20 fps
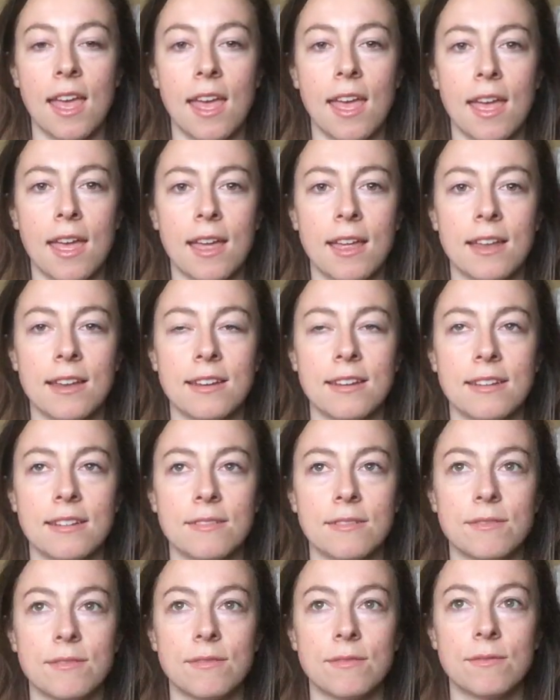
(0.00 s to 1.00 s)
And
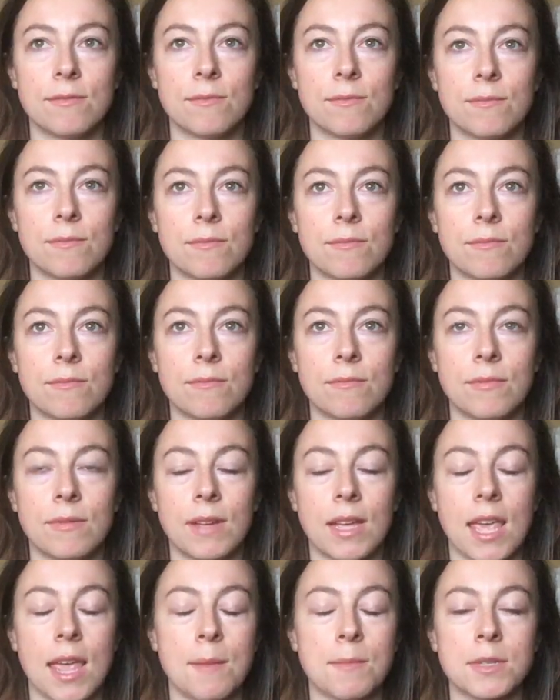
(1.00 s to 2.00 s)

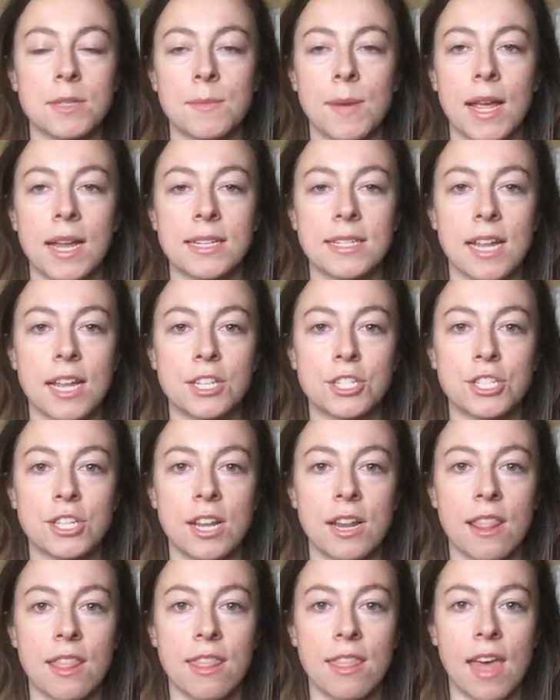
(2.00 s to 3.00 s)
it came to my
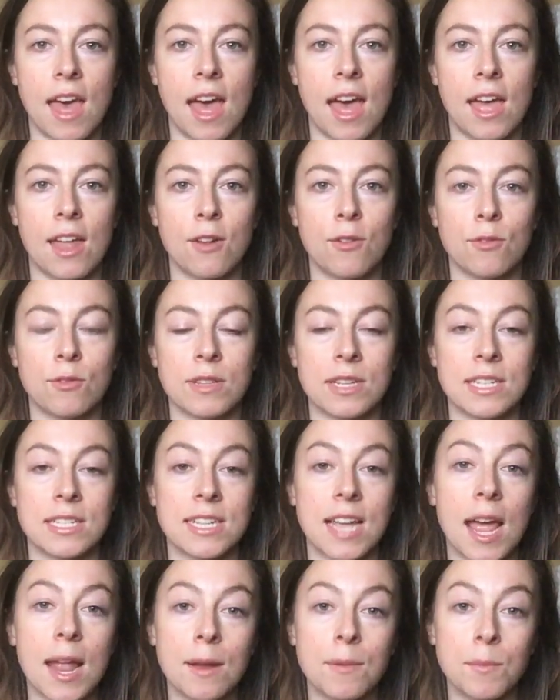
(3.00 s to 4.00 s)
attention that only
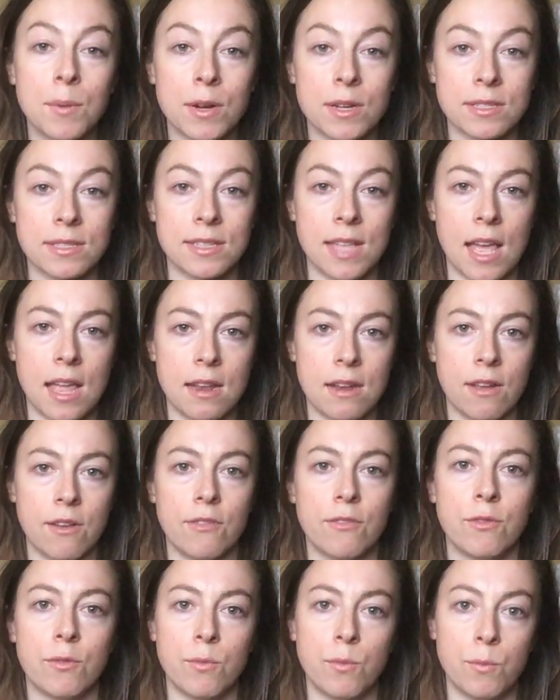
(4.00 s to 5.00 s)
10%
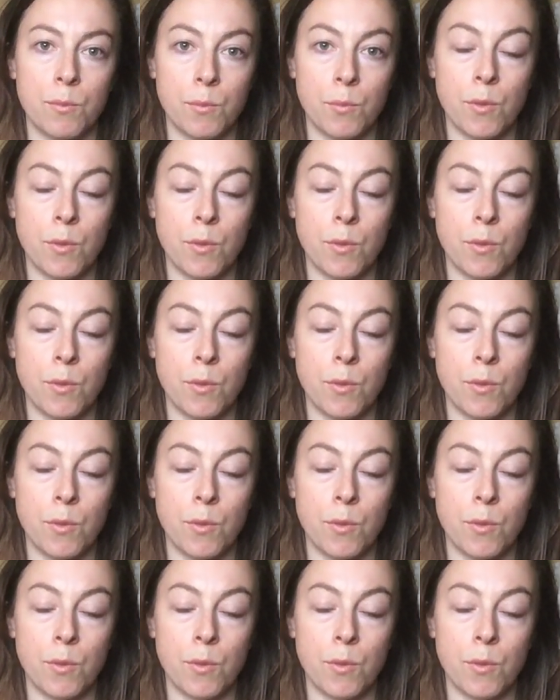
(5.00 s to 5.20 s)
of